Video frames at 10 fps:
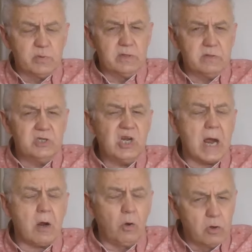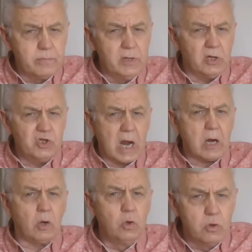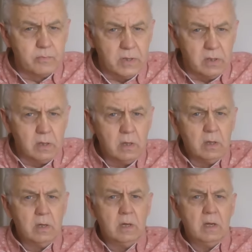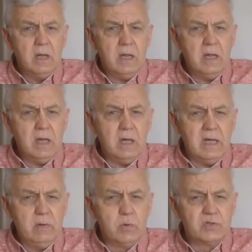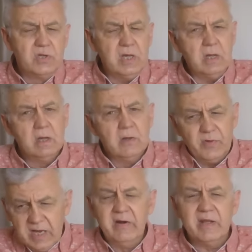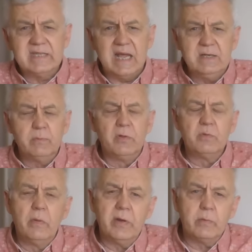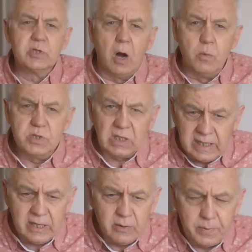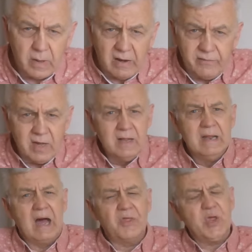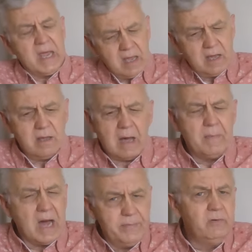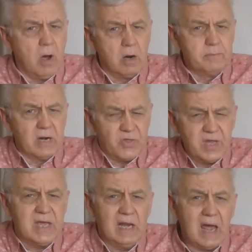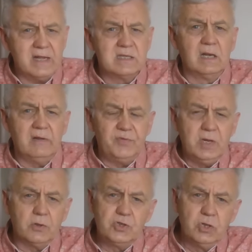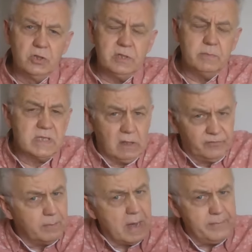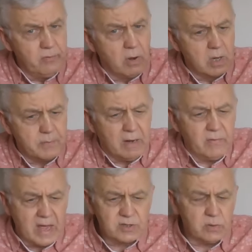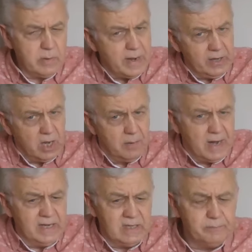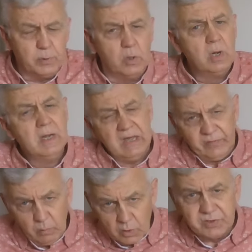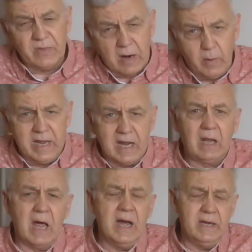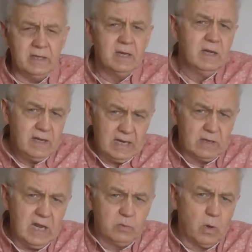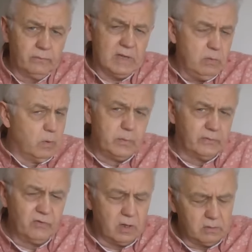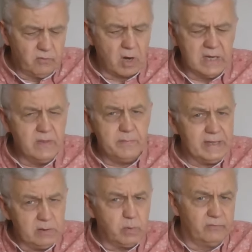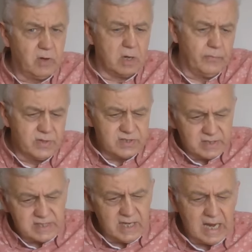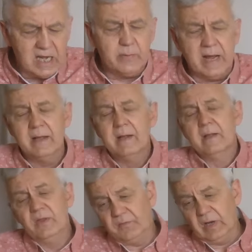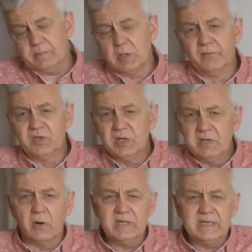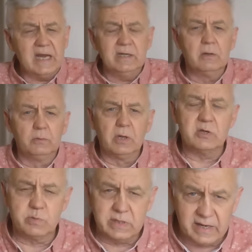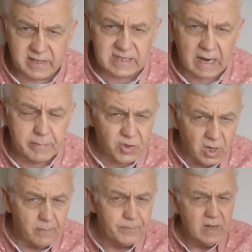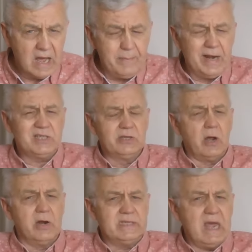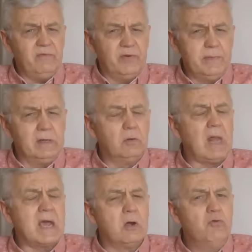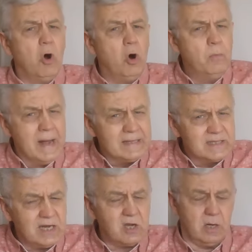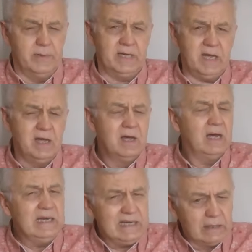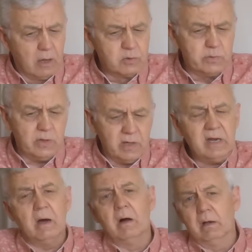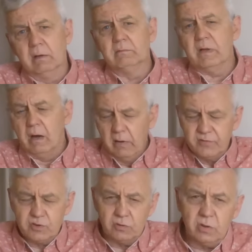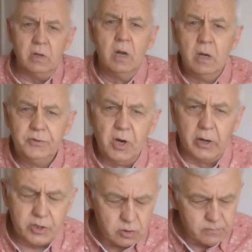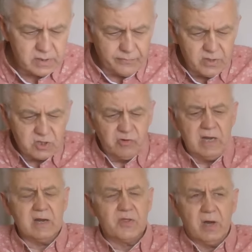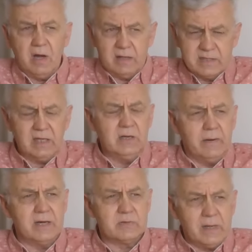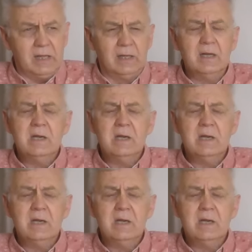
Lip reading: with Jack Klugman or Jack Klugman. He was the irritating one, the one that was always cleaning up and whatever. I think, I might be wrong, but I think he liked to lift the odd shirt himself. I might be wrong about that, so he might not have minded. But if he wasn't that way inclined, he wouldn't want Rock in the bed, he'd want Rock on the settee. Anyway, they flipped over to Doris Day. I didn't know Doris was in at the time, but I thought, I bet it's a Doris Day film. It looked like a romantic comedy, and he did loads with her, and all of a sudden, Doris comes on the screen, and I thought, I'll tell you what, as well,